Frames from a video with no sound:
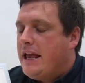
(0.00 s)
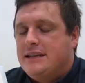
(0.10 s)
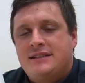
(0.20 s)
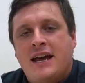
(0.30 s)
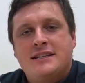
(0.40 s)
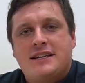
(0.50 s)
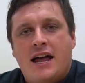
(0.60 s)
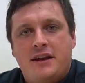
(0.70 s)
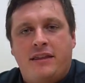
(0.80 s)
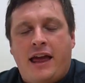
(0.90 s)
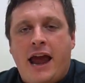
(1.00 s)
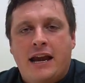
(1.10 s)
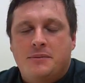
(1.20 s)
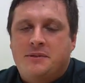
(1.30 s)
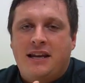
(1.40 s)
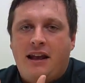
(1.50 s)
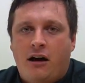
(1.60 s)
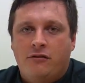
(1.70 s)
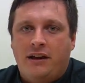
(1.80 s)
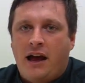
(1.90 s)
it stays under the 80%
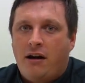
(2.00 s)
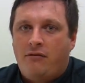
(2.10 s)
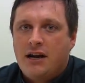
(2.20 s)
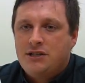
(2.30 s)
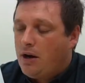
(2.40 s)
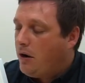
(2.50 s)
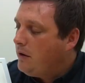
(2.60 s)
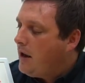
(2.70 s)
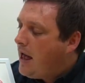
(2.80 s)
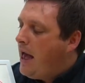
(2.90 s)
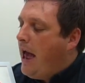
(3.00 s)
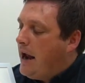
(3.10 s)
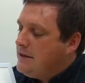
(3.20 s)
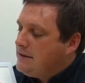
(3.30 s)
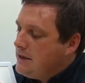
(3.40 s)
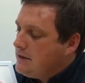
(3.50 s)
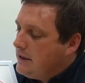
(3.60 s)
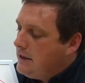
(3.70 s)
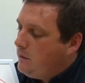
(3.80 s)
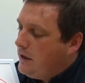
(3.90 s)
LVR ratio, and
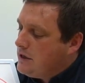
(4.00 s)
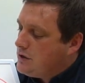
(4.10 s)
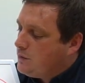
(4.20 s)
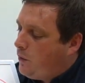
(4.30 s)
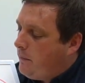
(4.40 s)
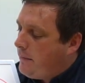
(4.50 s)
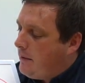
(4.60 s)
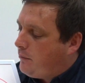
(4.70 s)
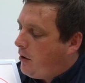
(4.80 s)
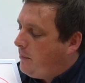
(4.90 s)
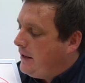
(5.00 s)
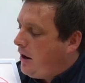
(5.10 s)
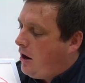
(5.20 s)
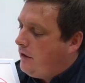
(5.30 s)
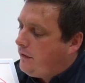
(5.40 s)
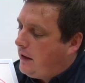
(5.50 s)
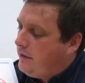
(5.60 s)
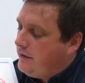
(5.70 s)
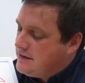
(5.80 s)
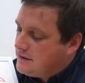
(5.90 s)
essentially we can swap that property
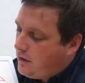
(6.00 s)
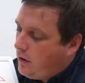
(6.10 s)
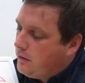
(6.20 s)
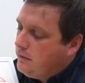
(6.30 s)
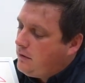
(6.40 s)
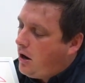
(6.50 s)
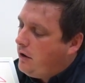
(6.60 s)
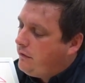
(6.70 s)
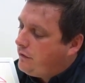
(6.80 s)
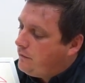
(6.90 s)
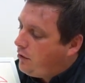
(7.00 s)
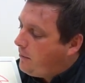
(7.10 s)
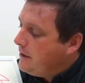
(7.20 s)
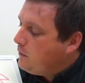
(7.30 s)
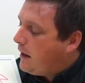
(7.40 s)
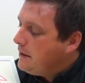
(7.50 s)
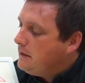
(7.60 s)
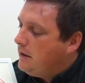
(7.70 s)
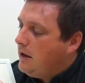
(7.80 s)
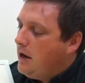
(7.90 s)
over, this loan over from property
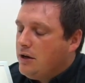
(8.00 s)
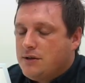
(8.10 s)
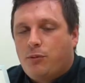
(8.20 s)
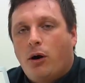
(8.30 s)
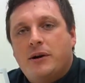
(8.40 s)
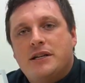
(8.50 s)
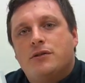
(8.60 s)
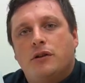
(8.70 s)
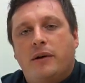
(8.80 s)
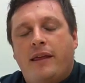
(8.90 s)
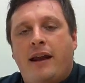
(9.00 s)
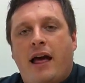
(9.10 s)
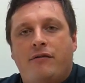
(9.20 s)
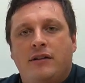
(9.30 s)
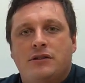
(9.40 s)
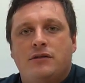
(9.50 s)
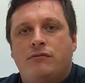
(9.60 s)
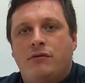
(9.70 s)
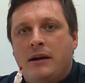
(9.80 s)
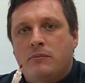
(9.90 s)
one to property two without having to
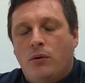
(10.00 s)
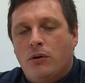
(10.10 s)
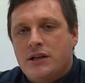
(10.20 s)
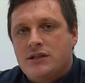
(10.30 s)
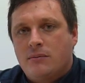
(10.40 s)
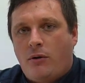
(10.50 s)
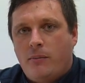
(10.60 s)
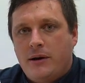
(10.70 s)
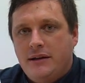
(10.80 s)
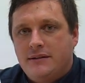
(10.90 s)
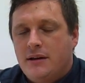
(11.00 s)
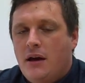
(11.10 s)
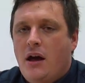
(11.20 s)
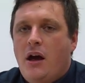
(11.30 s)
remortgage the properties,